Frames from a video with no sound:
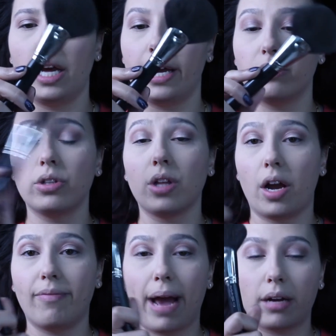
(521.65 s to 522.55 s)
I use a
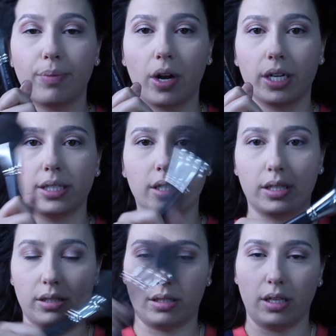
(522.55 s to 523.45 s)
lot of MAC products
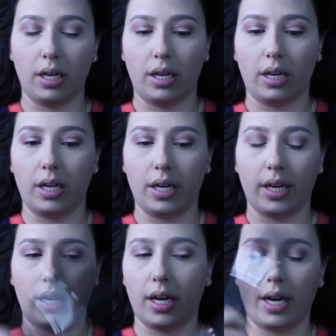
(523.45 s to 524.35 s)
because
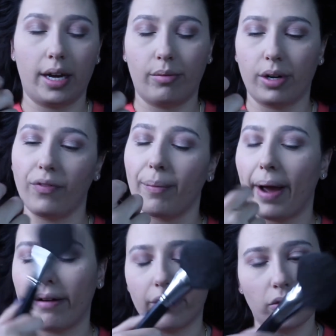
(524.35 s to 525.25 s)
I worked for
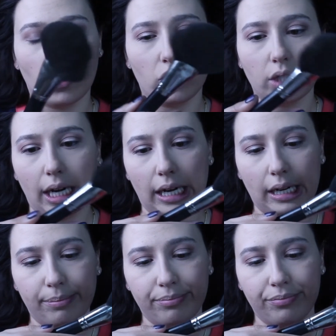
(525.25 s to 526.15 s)
MAC for a long
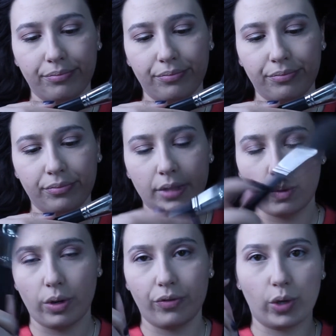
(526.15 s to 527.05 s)
time.
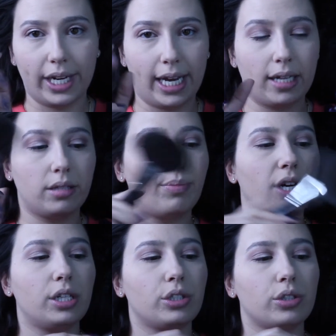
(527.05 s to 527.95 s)
140S
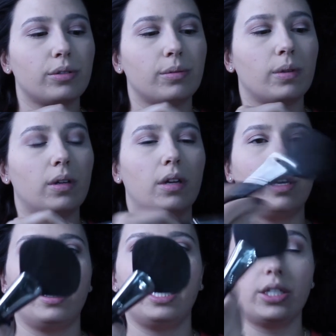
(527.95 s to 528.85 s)
brush.
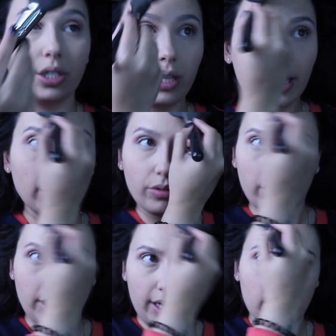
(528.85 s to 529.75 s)
And it just lays
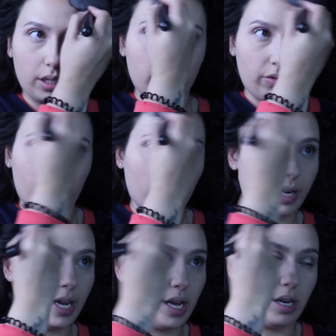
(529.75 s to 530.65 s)
really nicely on the
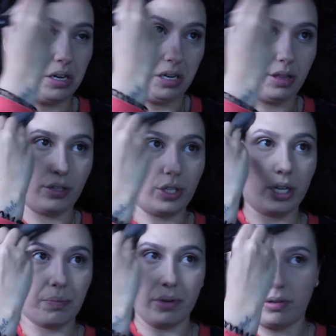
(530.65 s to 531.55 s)
forehead and in the
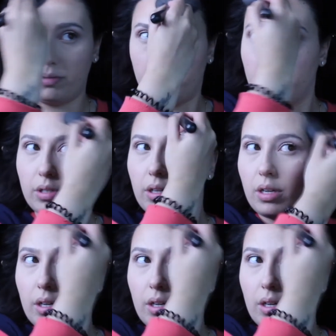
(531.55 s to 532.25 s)
cheekbones.